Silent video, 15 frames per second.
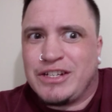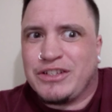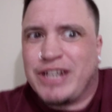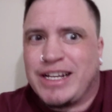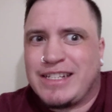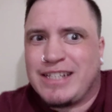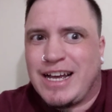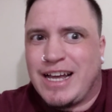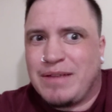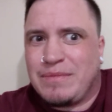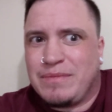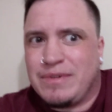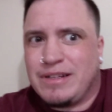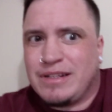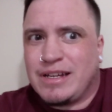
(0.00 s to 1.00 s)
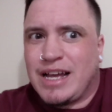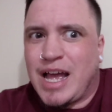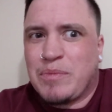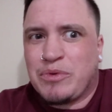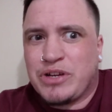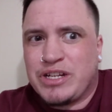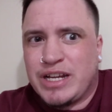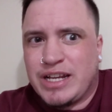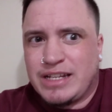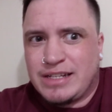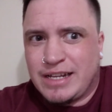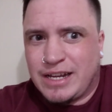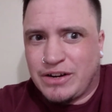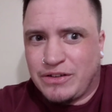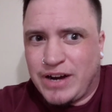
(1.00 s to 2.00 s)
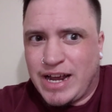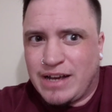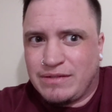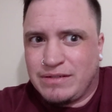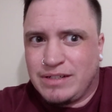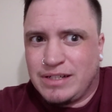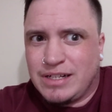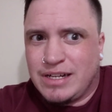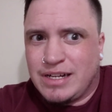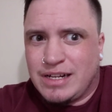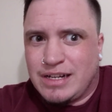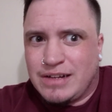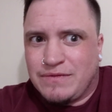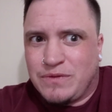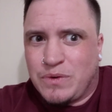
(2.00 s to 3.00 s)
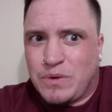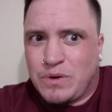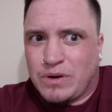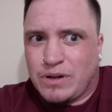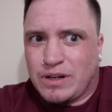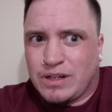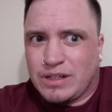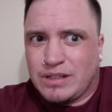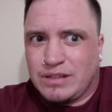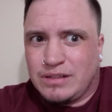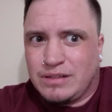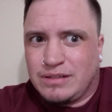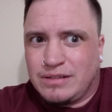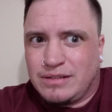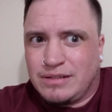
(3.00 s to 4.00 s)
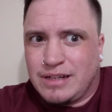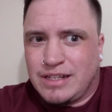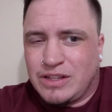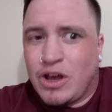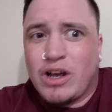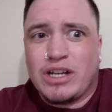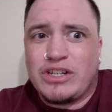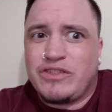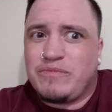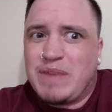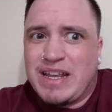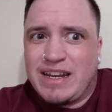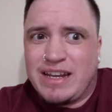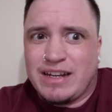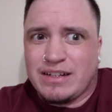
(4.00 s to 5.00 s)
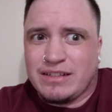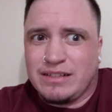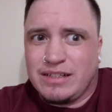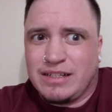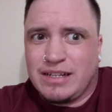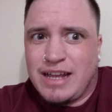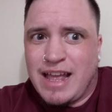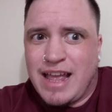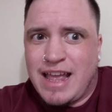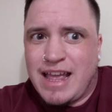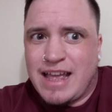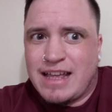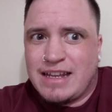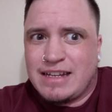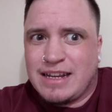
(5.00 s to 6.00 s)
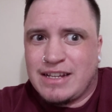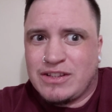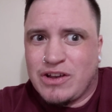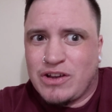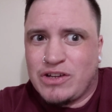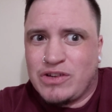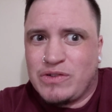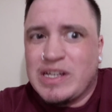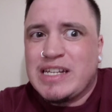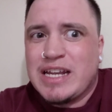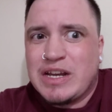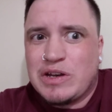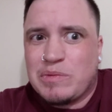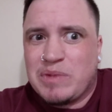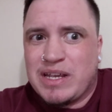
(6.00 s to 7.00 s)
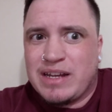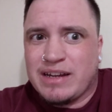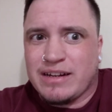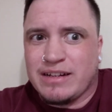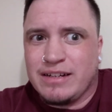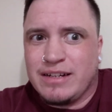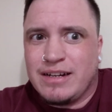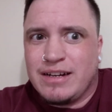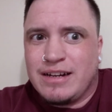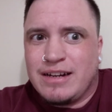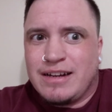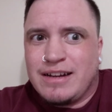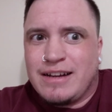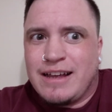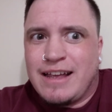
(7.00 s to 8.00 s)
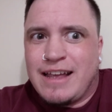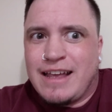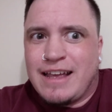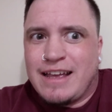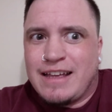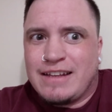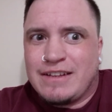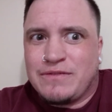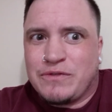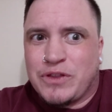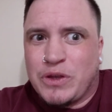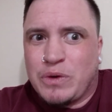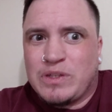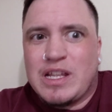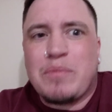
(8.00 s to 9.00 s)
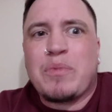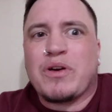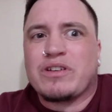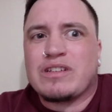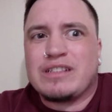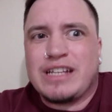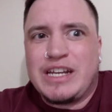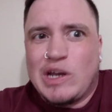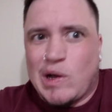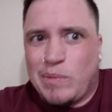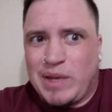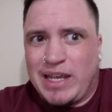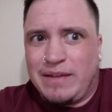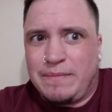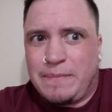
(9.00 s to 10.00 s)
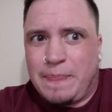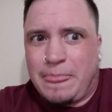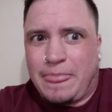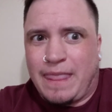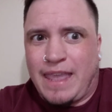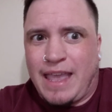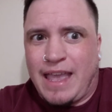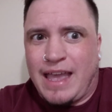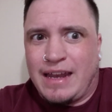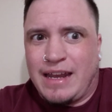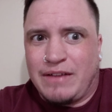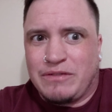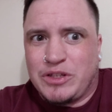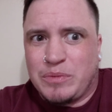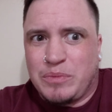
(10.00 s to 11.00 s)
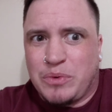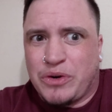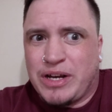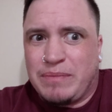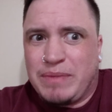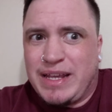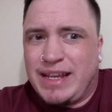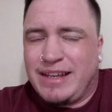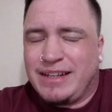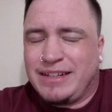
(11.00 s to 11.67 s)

next time, I appreciate you sticking around for as long as you've been here and as long as you continue to be here. And for those that personally know me and have supported me